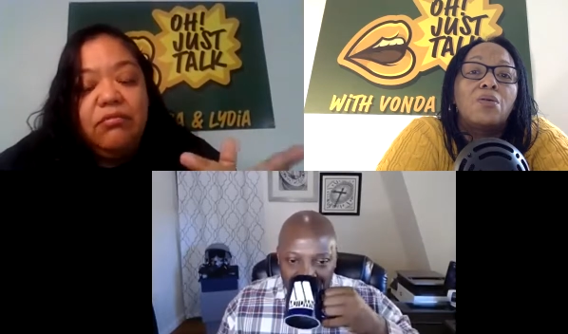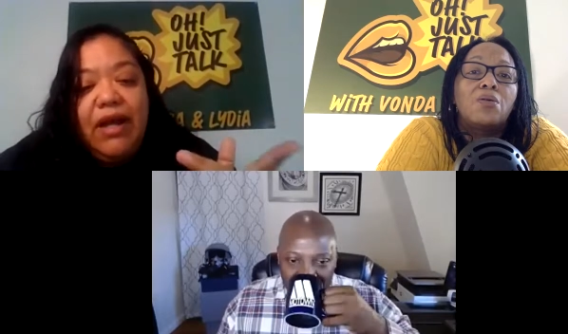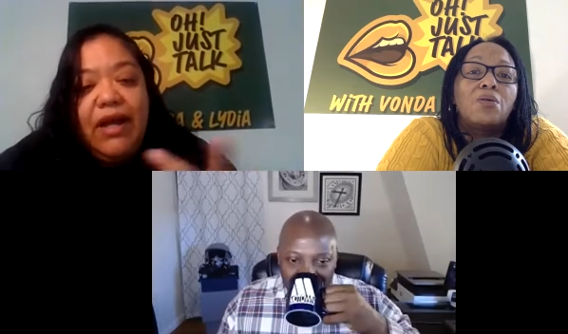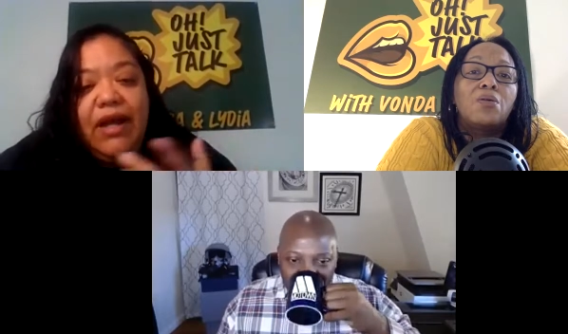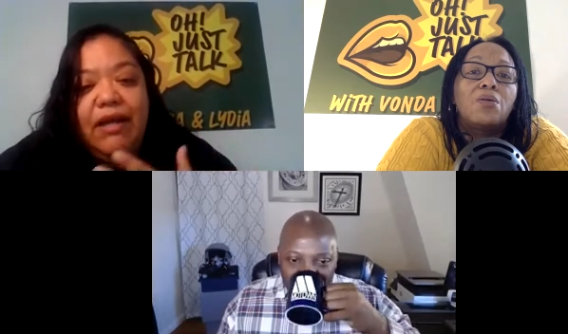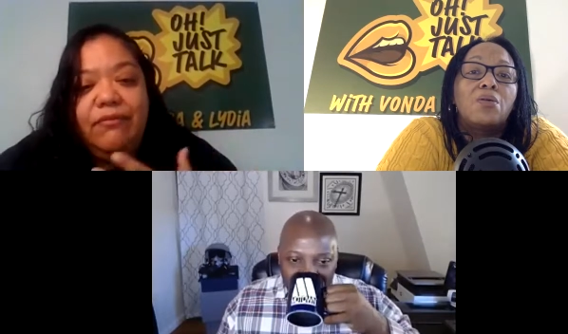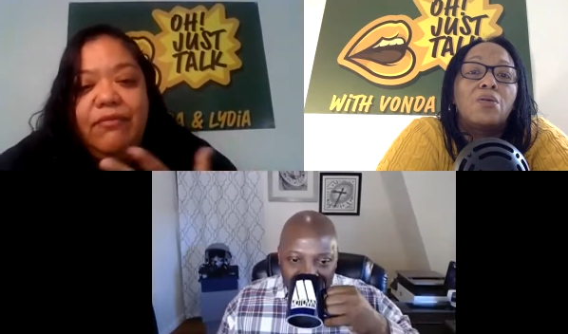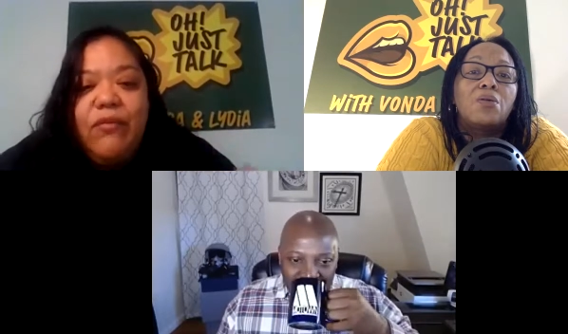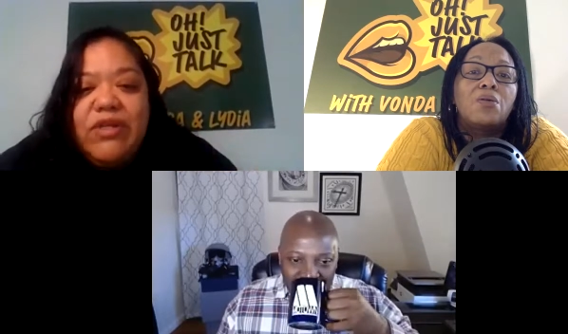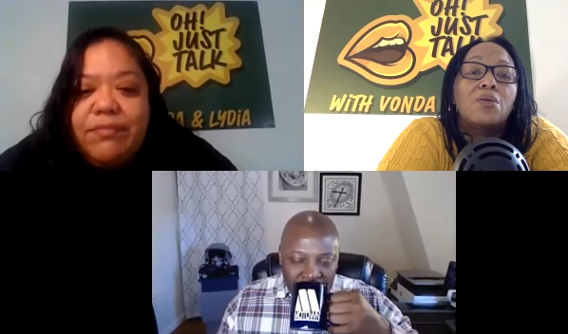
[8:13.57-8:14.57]
Speaker 1: I, I've
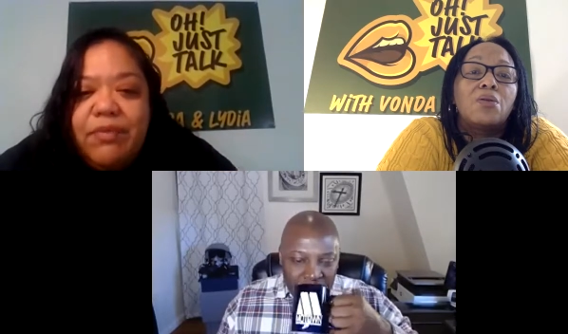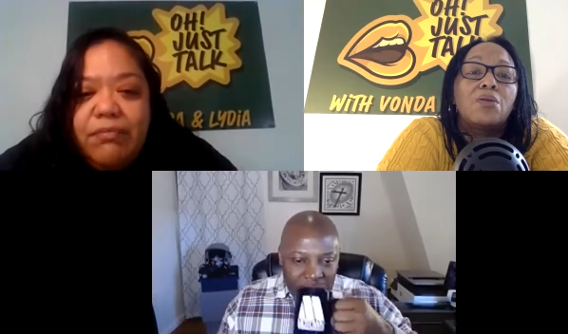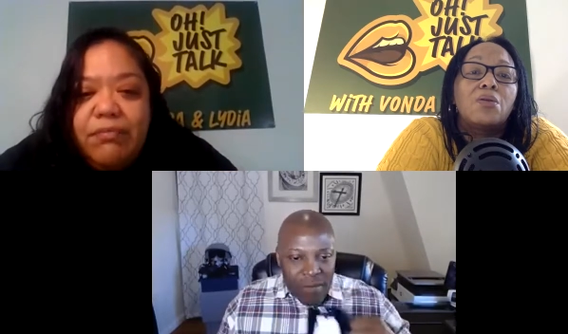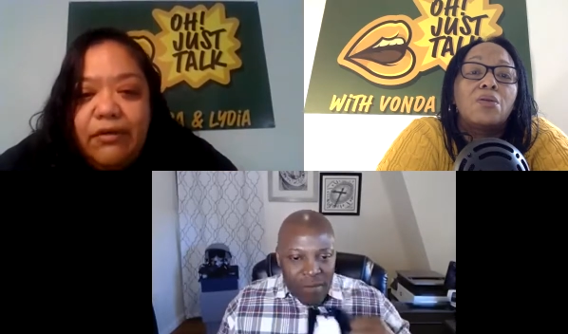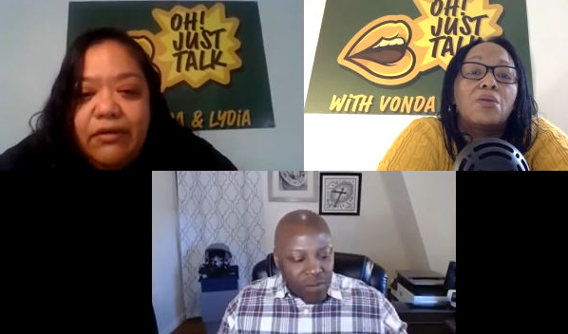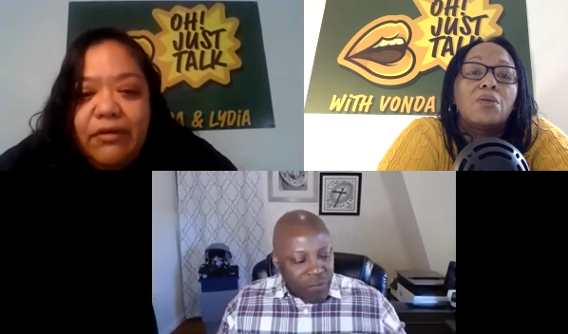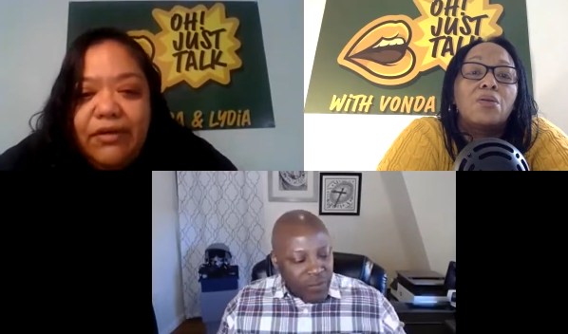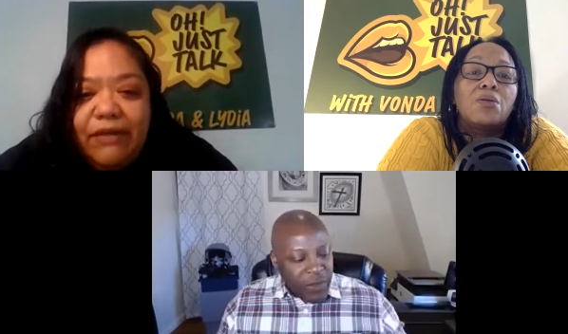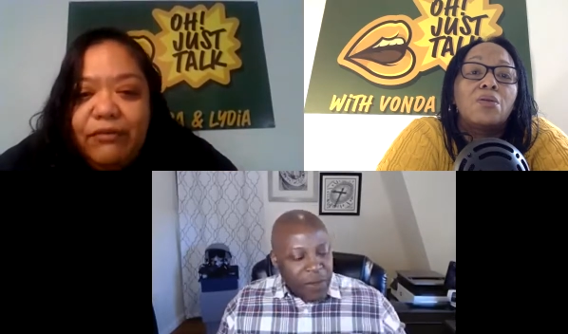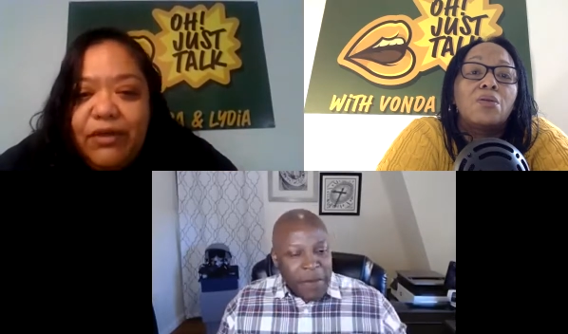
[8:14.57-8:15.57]
always been better
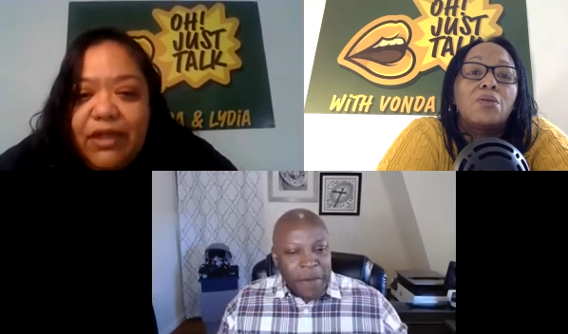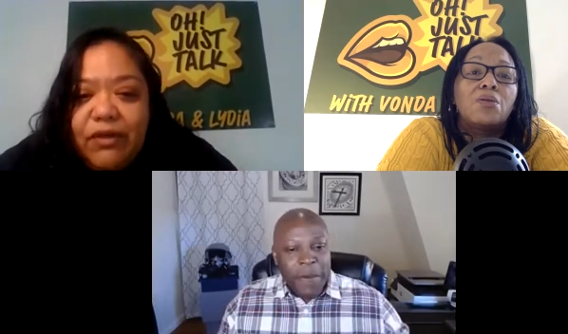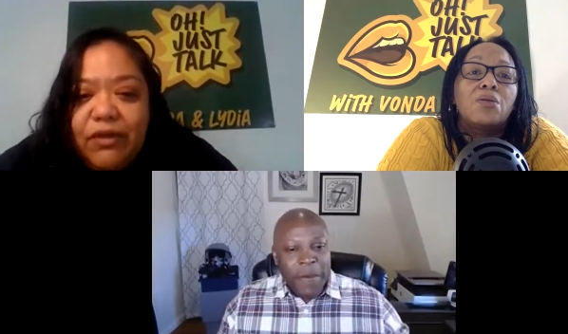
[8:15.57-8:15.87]
at forgiving.